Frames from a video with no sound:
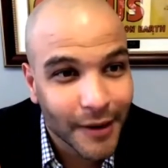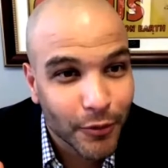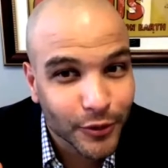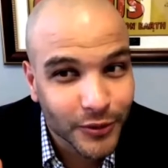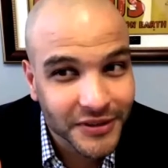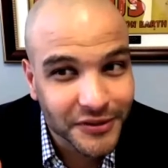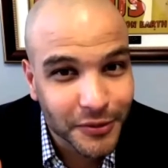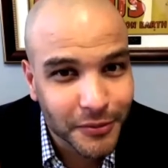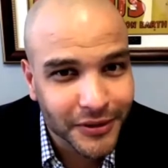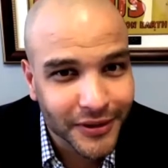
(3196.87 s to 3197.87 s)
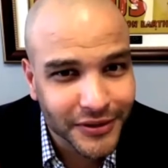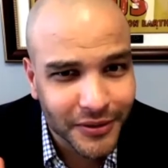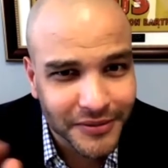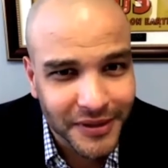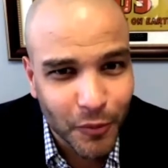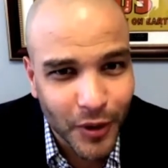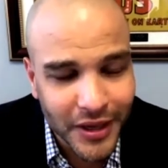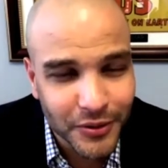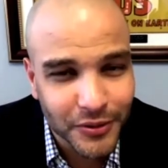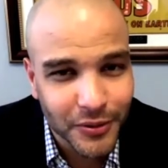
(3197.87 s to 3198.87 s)
They were doing Zoom between each other. Say,
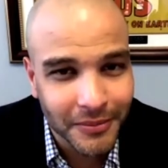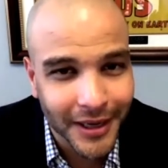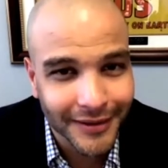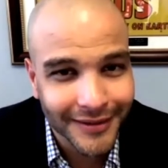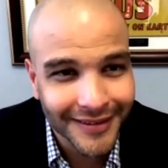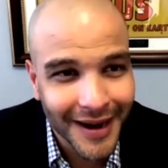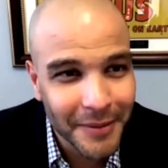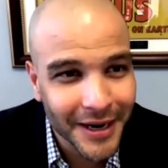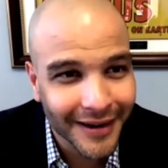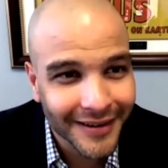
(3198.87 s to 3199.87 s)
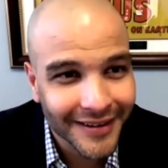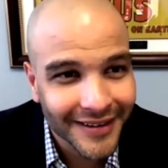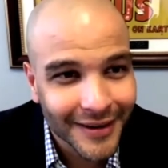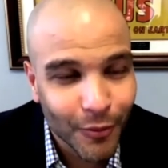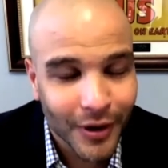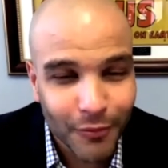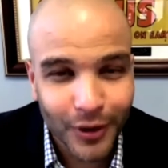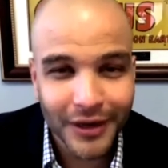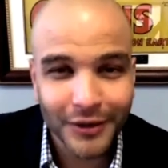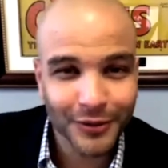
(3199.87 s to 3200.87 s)
why are you doing, me? I mean, uh, why,
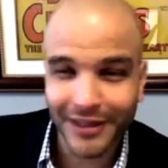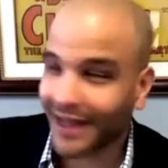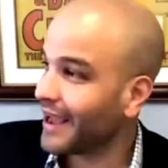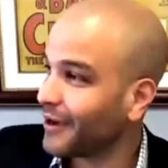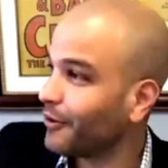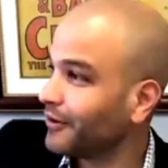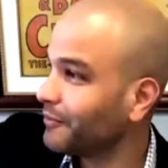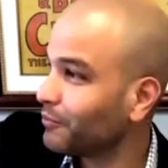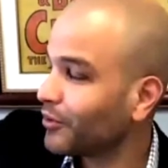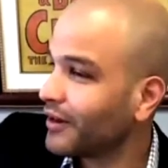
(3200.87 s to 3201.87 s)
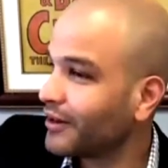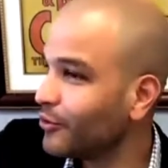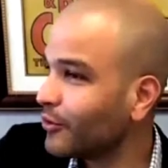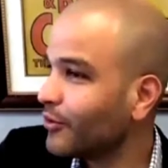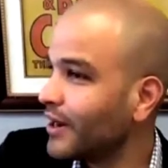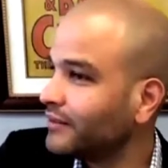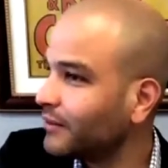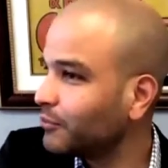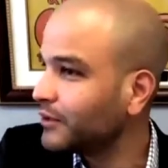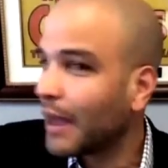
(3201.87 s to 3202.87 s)
why are you doing? And I go, brother, you're
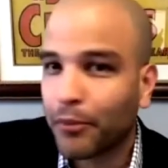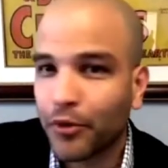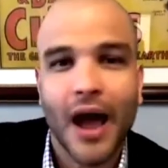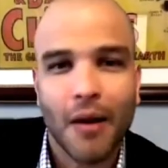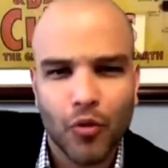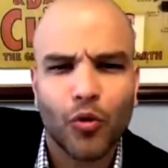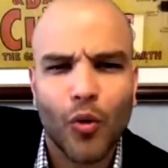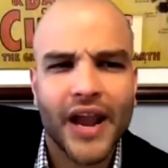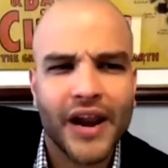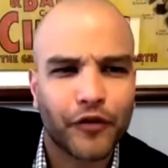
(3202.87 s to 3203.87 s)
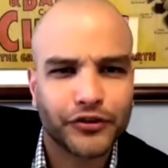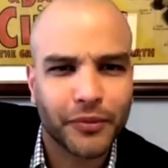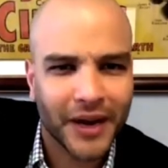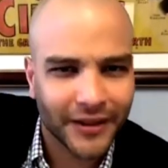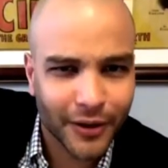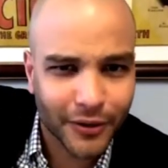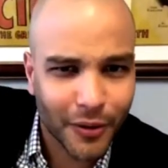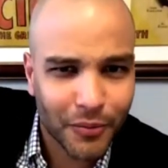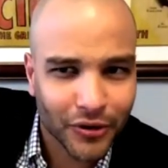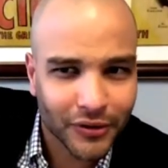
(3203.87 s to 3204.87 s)
connected with that. Yeah, we're waiting for somebody. No,
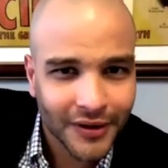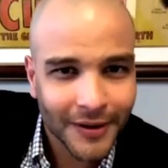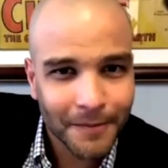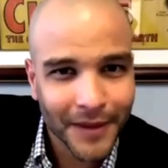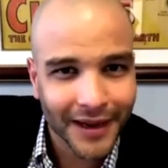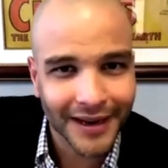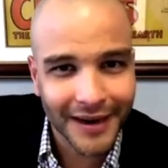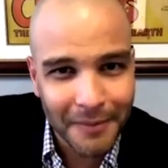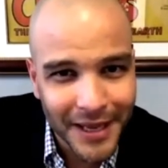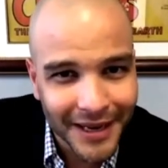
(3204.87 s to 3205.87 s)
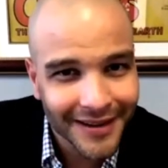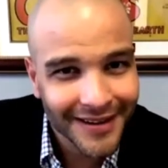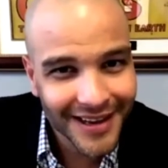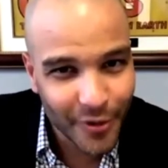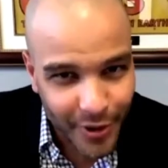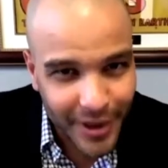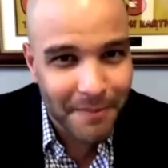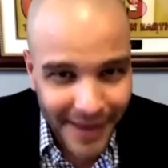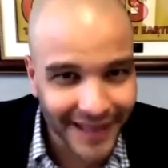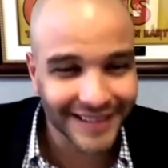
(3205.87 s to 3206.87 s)
no, bro. Like, I mean, you
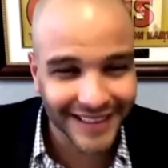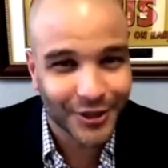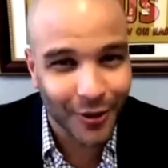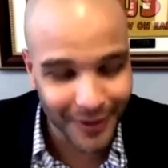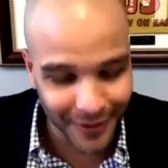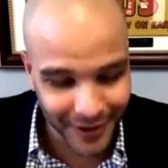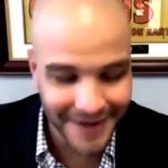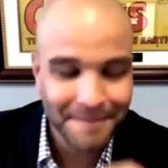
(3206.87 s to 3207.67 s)
can meet okay?